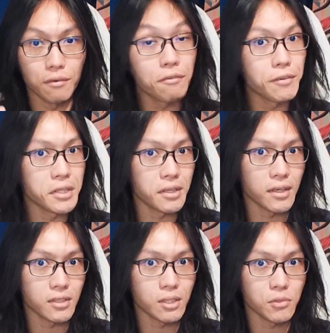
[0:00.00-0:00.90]
retake
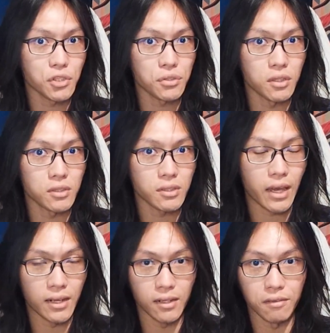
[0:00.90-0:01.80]
some shots,
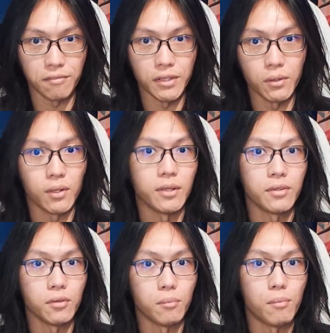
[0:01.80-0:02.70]
edit the video a
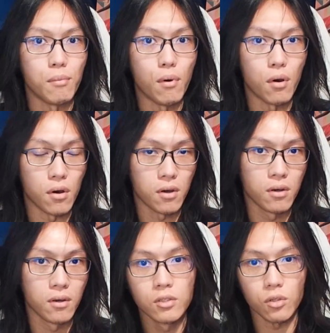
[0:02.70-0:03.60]
little more.
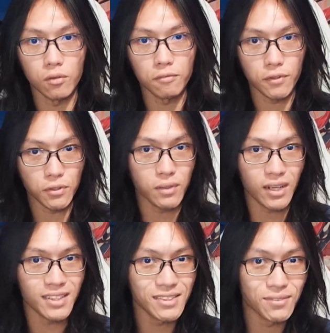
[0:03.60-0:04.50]
So for you
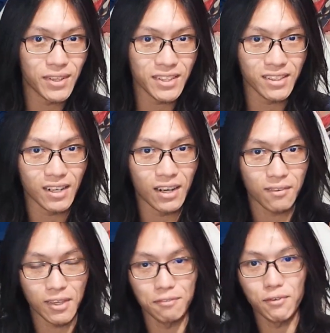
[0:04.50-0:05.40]
guys who are here, I'll
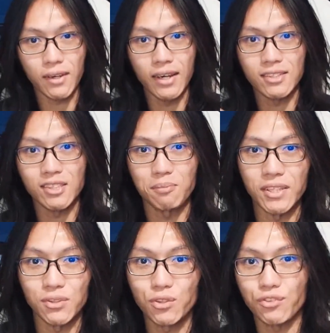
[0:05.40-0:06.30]
give you guys a
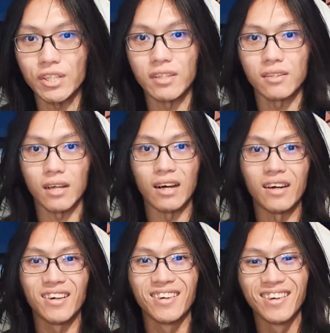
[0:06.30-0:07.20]
special treat
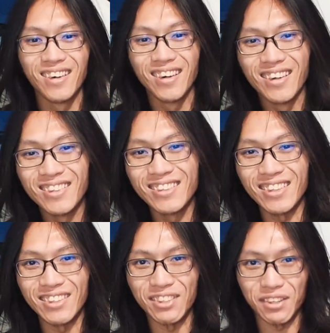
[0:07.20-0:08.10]

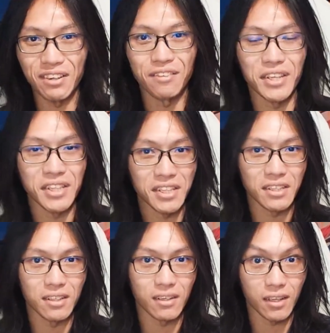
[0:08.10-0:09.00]
since you're already
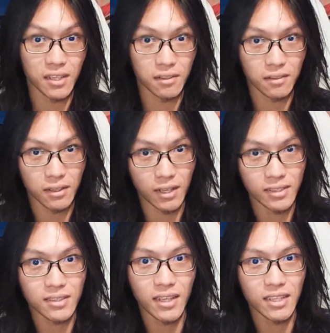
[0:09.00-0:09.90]
here, and
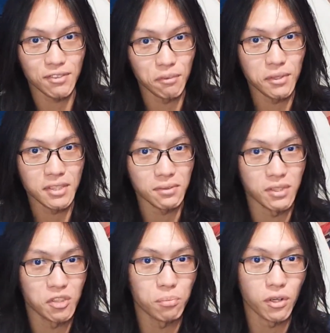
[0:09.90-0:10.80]
as thanks for watching to
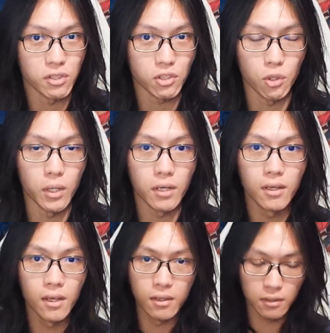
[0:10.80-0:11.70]
this point. So
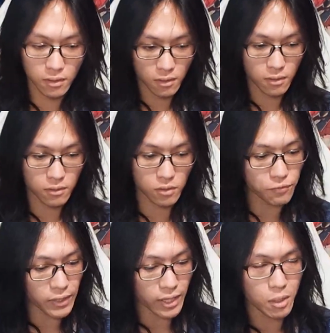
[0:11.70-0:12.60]
for
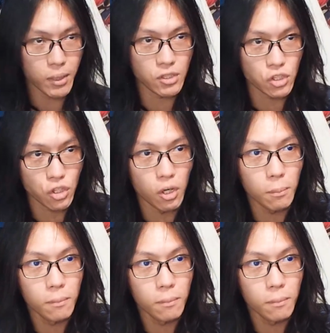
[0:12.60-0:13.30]
the Animate shop,